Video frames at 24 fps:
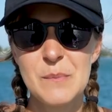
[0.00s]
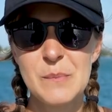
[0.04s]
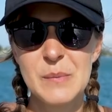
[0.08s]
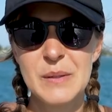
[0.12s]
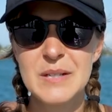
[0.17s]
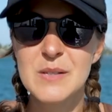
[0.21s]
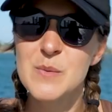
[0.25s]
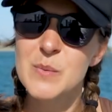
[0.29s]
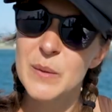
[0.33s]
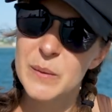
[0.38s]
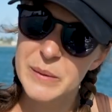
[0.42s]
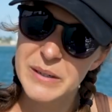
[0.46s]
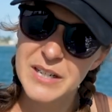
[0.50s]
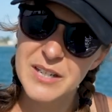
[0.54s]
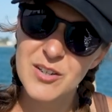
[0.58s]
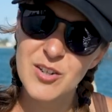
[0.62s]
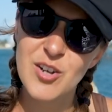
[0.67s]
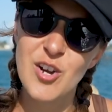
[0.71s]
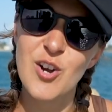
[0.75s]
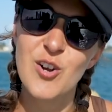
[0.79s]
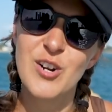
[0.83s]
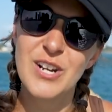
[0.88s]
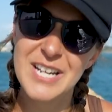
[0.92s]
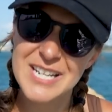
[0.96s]
But it's where we need to
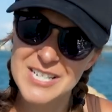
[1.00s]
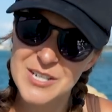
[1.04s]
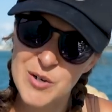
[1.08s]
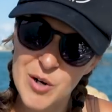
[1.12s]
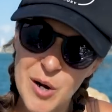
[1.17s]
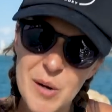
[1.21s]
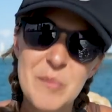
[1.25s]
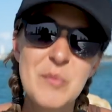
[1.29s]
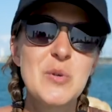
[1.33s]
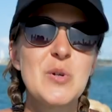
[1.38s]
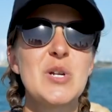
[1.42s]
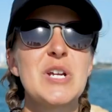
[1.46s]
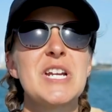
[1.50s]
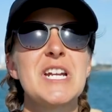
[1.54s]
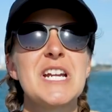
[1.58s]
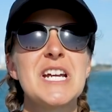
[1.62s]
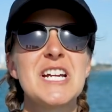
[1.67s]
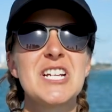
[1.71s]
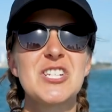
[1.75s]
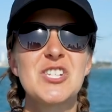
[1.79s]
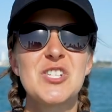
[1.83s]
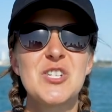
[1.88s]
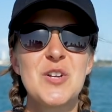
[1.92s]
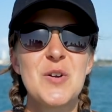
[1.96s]
go to get to our
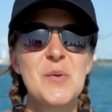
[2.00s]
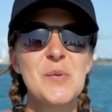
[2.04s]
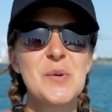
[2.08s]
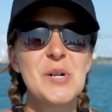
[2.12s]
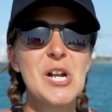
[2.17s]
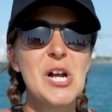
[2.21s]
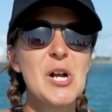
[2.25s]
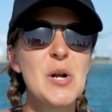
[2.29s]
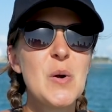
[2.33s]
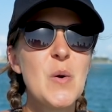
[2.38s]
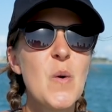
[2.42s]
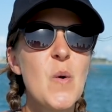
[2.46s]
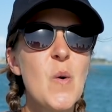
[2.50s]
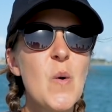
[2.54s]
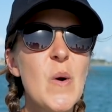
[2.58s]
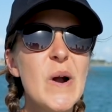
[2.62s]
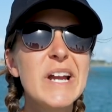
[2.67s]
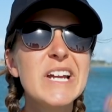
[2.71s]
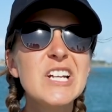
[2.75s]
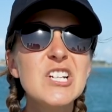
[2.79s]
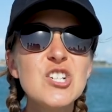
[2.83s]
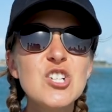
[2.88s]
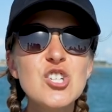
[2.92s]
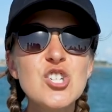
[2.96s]
marina, so we're not
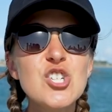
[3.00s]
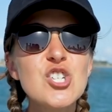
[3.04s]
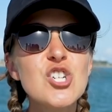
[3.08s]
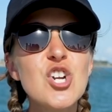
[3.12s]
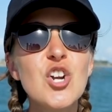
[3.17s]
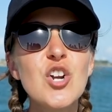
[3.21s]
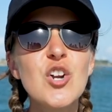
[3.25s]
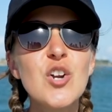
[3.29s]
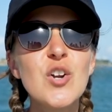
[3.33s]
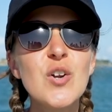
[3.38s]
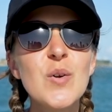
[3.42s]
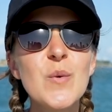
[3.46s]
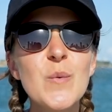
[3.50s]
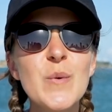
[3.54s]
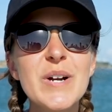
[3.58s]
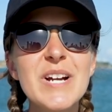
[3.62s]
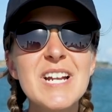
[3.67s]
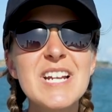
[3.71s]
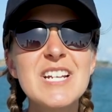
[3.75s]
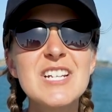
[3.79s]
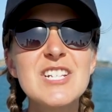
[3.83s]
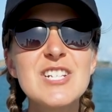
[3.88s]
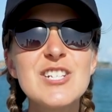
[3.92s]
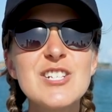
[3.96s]
quite sure
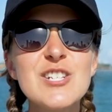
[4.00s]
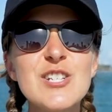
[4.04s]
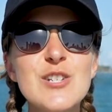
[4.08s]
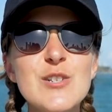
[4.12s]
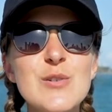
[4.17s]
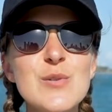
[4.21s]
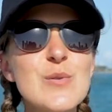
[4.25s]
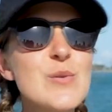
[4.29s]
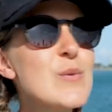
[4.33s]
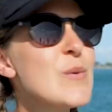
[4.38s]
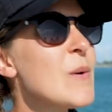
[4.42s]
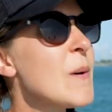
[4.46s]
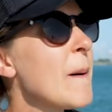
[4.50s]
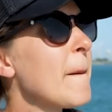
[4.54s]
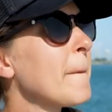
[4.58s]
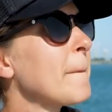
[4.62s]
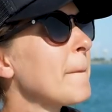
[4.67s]
what to do.